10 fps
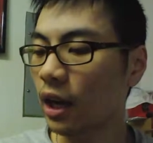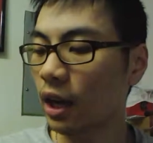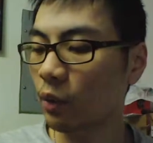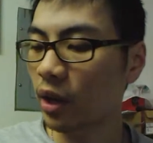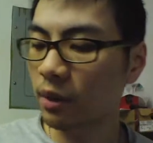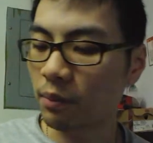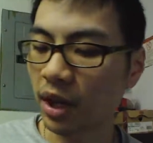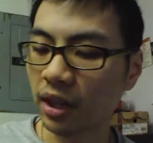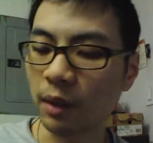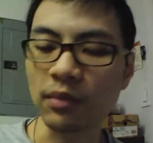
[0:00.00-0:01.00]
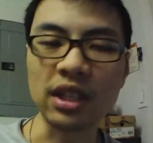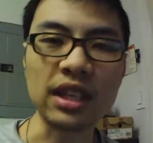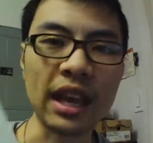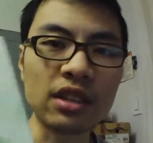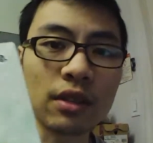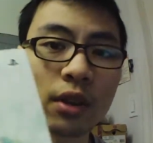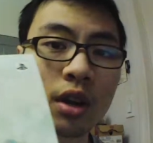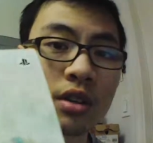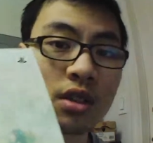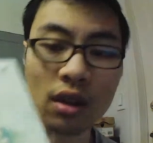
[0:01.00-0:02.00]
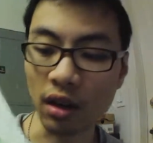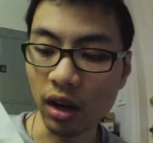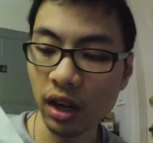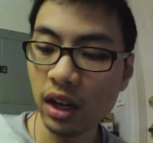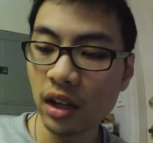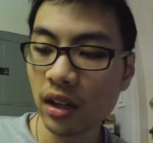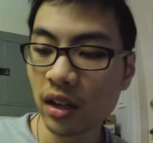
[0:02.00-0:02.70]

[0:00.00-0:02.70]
I went and picked up the Tales of Hearts R